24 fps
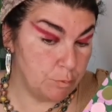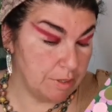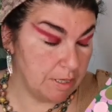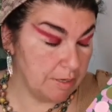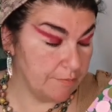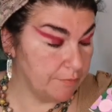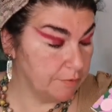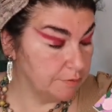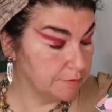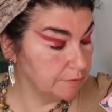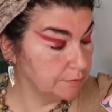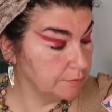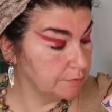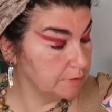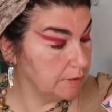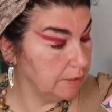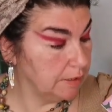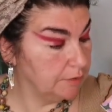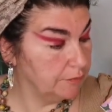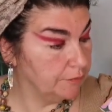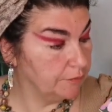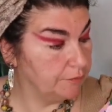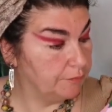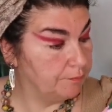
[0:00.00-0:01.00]
We have also
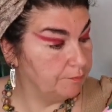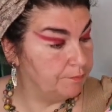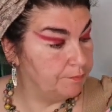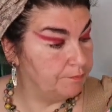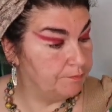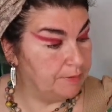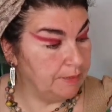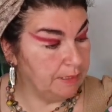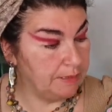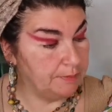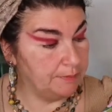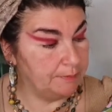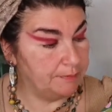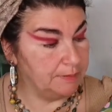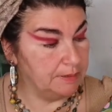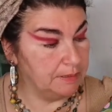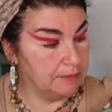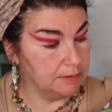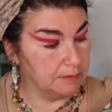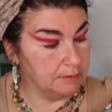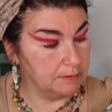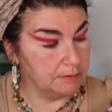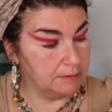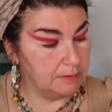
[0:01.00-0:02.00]
kind of baby
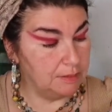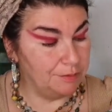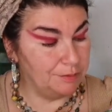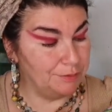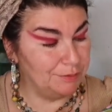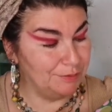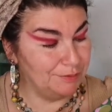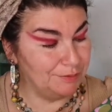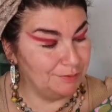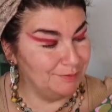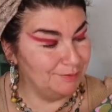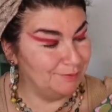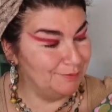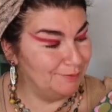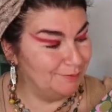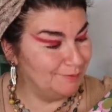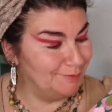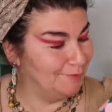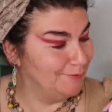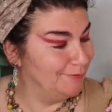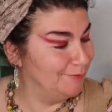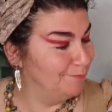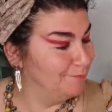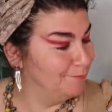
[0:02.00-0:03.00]
pig
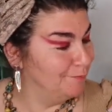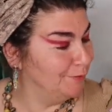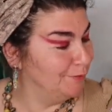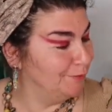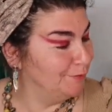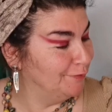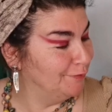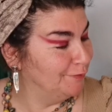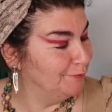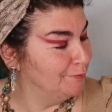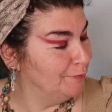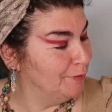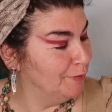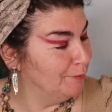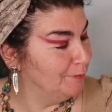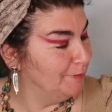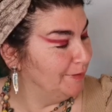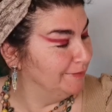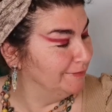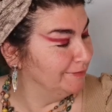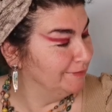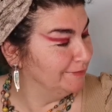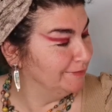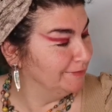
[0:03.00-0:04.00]

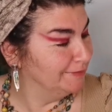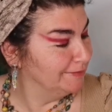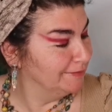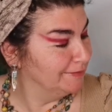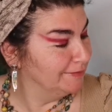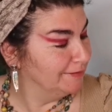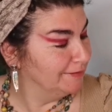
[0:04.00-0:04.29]
moment.